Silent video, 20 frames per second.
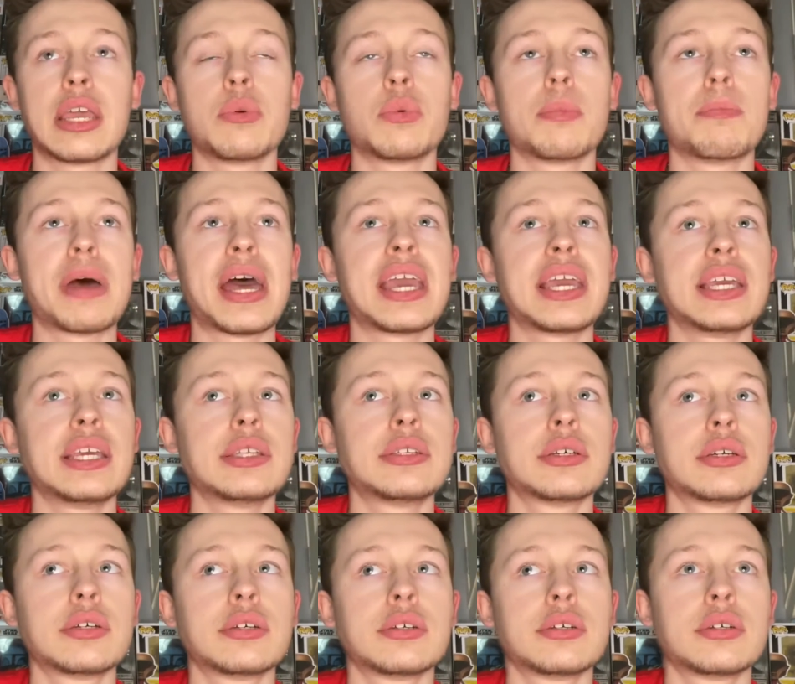made
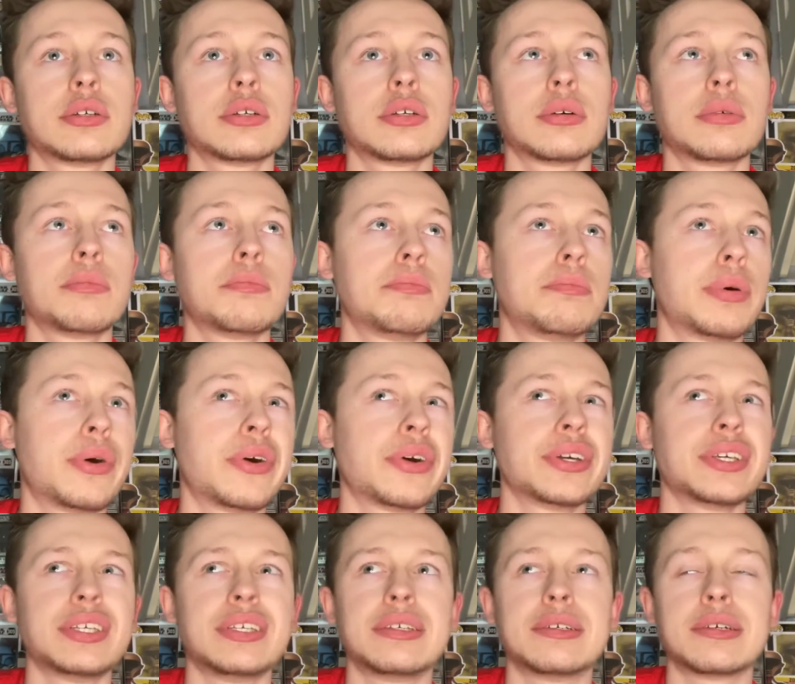
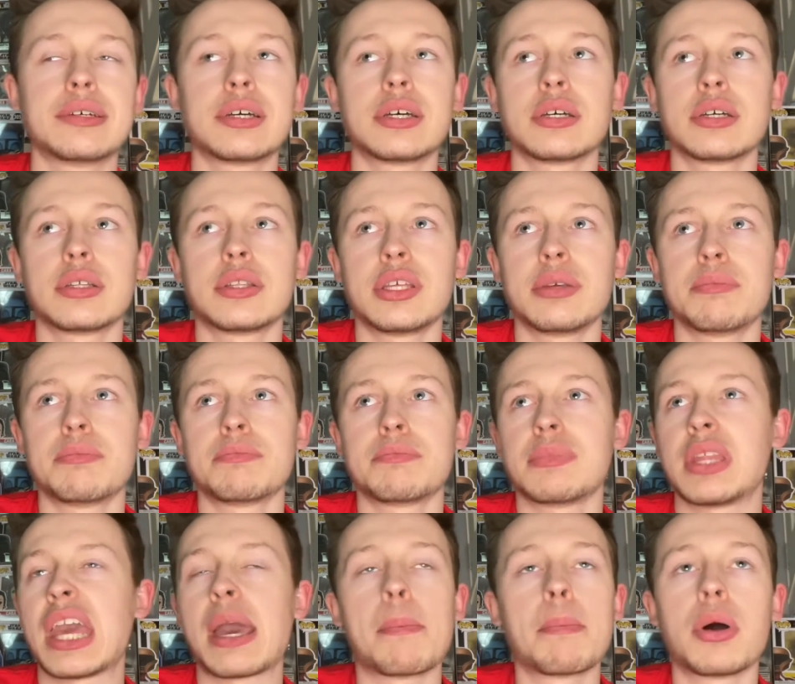by
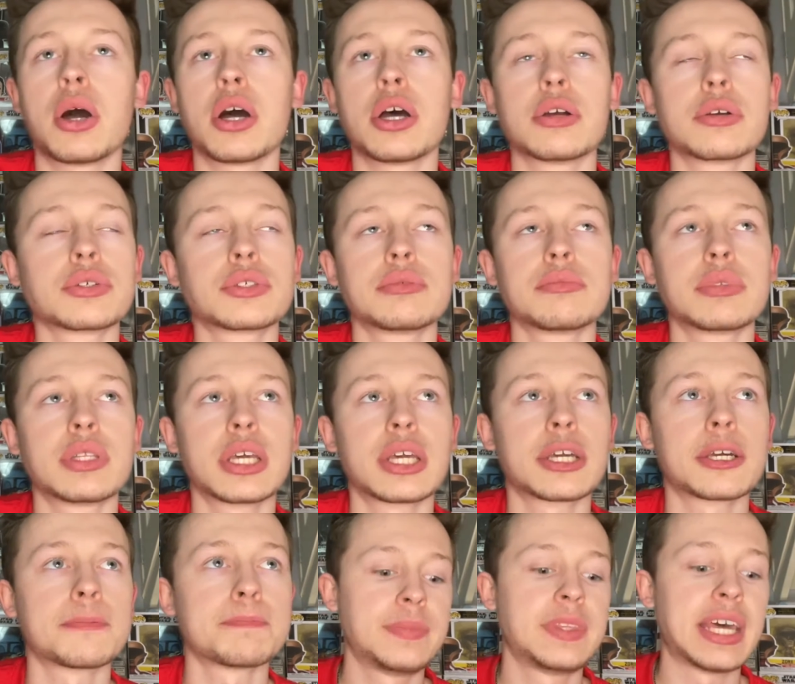the Empire or something.
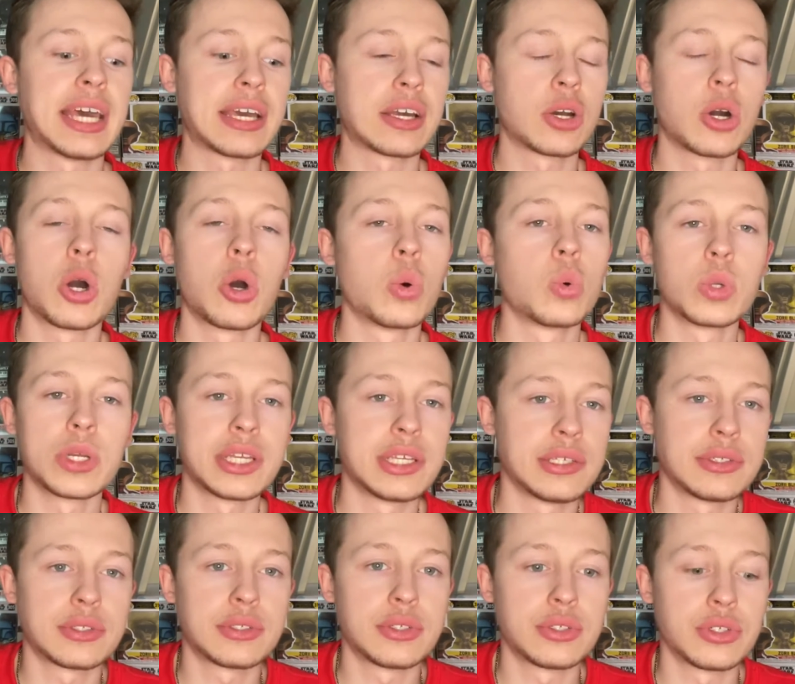Their goal
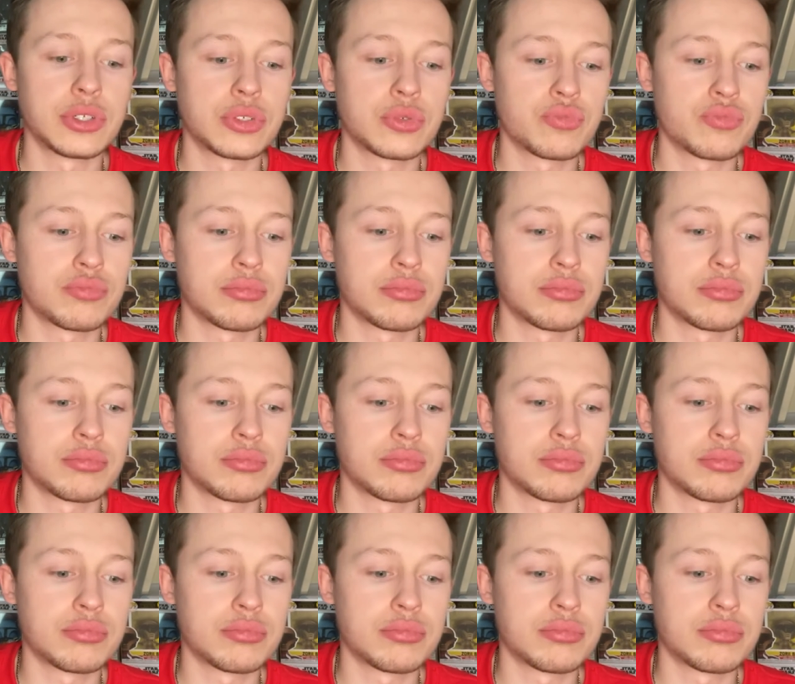is to just